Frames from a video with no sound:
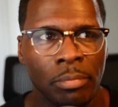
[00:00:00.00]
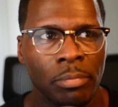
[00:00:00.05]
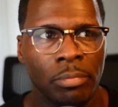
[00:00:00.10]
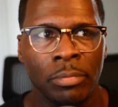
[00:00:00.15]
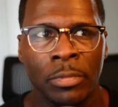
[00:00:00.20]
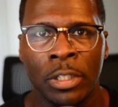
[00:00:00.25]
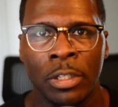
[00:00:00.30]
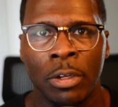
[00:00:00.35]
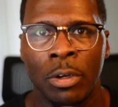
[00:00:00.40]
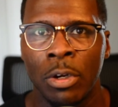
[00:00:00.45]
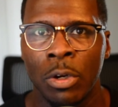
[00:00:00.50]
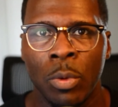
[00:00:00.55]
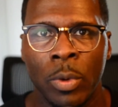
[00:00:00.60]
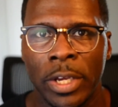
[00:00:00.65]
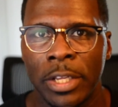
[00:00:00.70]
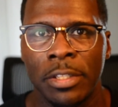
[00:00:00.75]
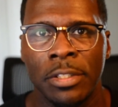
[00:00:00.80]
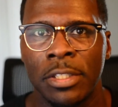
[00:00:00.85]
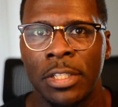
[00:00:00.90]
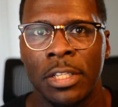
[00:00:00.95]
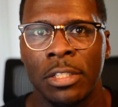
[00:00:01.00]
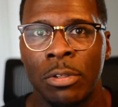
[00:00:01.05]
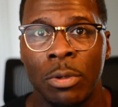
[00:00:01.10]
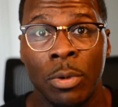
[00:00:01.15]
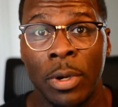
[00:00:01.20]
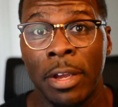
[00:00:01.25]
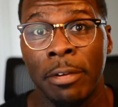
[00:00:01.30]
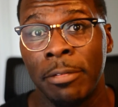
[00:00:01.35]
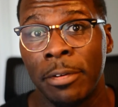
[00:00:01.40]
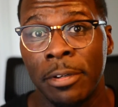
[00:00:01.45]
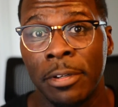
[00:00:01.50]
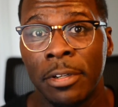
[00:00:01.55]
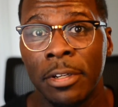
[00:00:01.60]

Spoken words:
acquaintances, whoever.